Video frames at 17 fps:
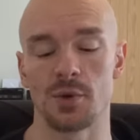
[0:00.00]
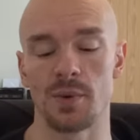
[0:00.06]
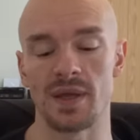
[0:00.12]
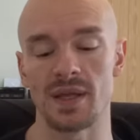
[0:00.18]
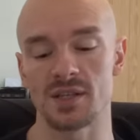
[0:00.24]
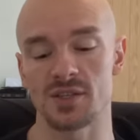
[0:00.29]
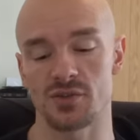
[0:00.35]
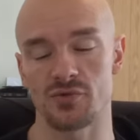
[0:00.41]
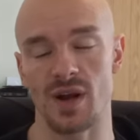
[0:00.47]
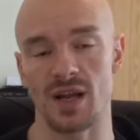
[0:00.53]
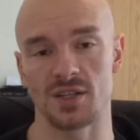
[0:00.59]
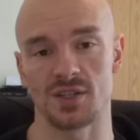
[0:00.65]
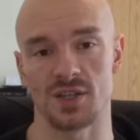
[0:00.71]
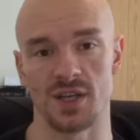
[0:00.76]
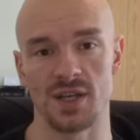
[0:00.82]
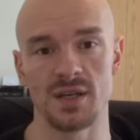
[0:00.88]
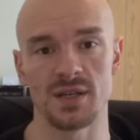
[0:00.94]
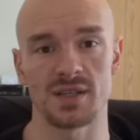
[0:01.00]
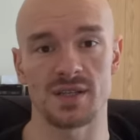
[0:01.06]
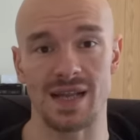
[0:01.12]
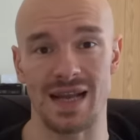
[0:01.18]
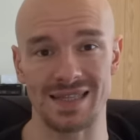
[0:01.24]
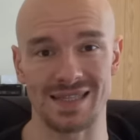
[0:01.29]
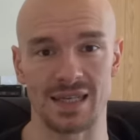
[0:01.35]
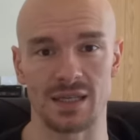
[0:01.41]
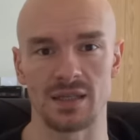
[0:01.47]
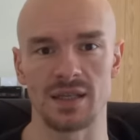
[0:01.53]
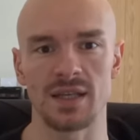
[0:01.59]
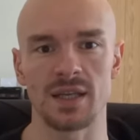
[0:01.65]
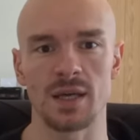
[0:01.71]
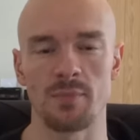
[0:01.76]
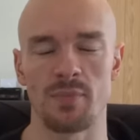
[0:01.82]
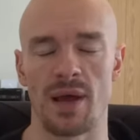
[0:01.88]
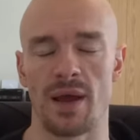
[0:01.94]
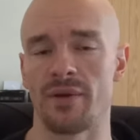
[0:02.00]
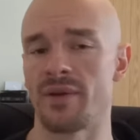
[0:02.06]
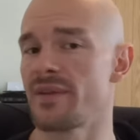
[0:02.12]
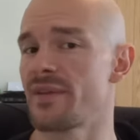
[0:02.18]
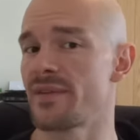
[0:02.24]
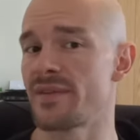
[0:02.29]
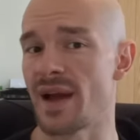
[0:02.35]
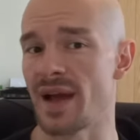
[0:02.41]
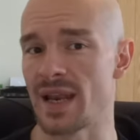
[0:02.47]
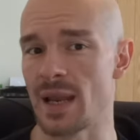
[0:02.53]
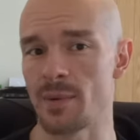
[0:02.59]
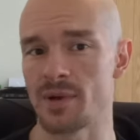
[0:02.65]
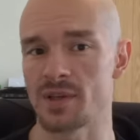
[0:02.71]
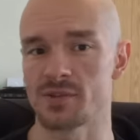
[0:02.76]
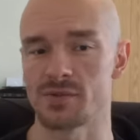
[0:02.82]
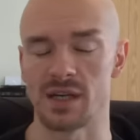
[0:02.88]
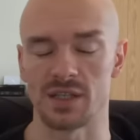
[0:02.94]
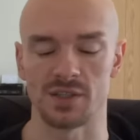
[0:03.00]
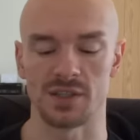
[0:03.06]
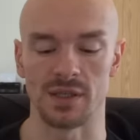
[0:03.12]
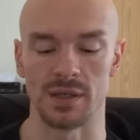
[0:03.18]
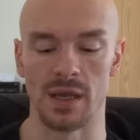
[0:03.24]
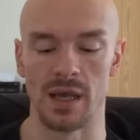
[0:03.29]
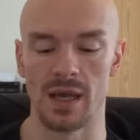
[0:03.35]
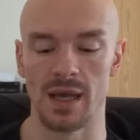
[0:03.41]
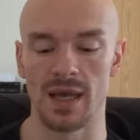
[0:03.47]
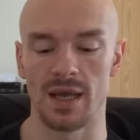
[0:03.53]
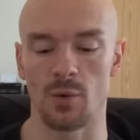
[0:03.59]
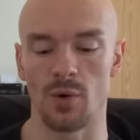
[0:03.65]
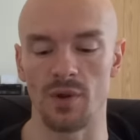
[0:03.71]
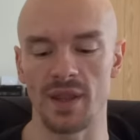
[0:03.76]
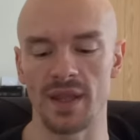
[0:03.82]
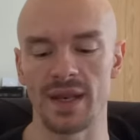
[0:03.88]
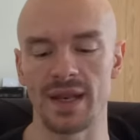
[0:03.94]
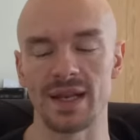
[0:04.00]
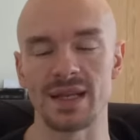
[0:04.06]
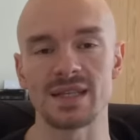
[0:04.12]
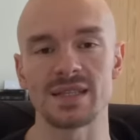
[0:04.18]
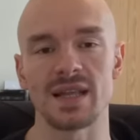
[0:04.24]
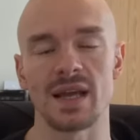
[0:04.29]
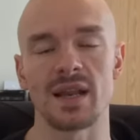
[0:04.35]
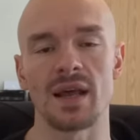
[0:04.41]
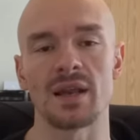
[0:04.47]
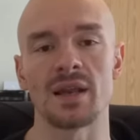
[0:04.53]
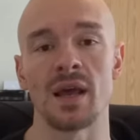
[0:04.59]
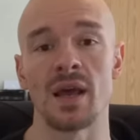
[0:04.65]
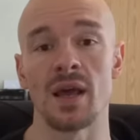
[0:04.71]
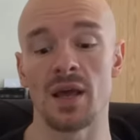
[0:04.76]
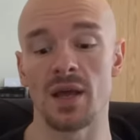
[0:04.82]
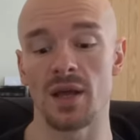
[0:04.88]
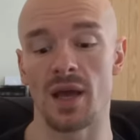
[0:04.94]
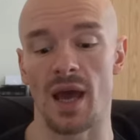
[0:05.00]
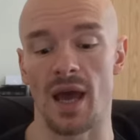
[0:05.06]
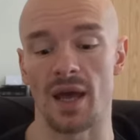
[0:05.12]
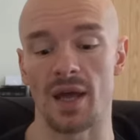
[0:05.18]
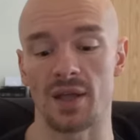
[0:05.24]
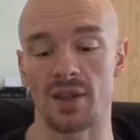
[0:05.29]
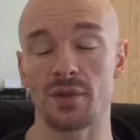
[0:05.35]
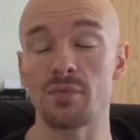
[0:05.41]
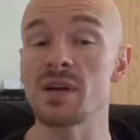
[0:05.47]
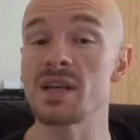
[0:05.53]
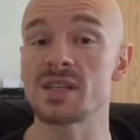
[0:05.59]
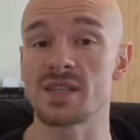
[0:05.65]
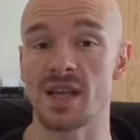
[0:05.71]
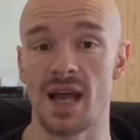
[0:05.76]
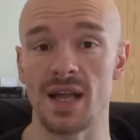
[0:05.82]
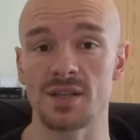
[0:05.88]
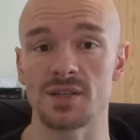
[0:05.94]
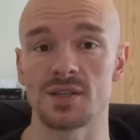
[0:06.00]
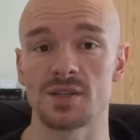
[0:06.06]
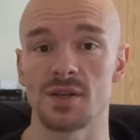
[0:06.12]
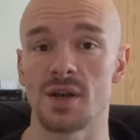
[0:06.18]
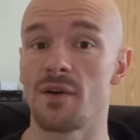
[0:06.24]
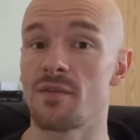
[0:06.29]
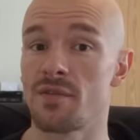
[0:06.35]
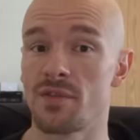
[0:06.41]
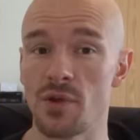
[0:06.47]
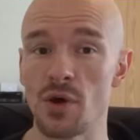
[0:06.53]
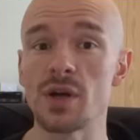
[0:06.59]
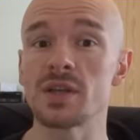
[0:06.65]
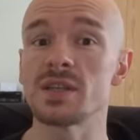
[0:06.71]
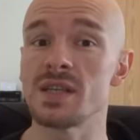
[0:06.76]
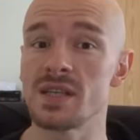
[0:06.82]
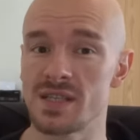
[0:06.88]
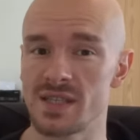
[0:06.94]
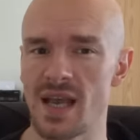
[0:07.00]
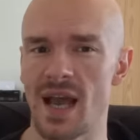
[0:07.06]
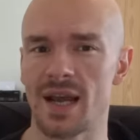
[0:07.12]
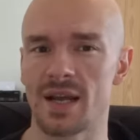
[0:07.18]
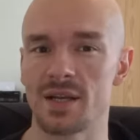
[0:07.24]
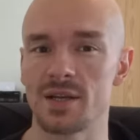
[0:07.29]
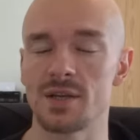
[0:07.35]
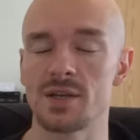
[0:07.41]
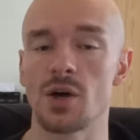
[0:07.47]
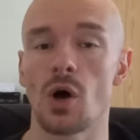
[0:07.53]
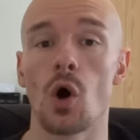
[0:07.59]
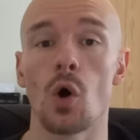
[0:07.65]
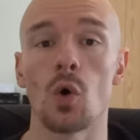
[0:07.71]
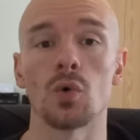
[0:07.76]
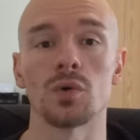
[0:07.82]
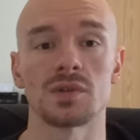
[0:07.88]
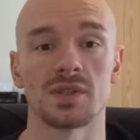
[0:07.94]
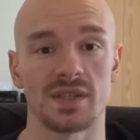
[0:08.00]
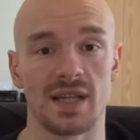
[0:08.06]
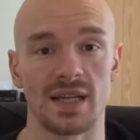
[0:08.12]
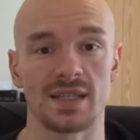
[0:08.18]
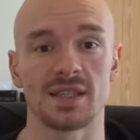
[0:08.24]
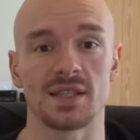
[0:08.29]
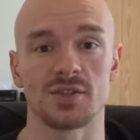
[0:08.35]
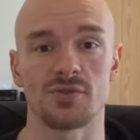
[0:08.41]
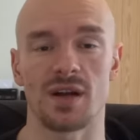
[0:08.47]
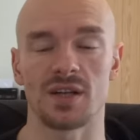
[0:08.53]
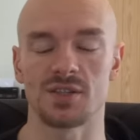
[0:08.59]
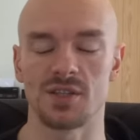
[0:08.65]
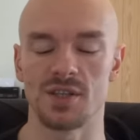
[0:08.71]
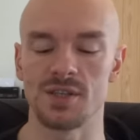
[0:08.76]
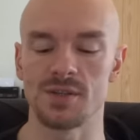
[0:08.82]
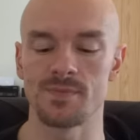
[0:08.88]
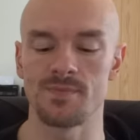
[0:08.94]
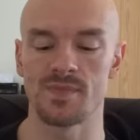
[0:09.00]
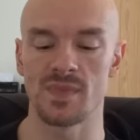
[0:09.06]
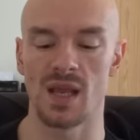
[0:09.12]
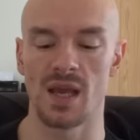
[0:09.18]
doing stretching statically, comparing it to dynamic stretching. What they did is they did three sets of 30 second hold static stretches,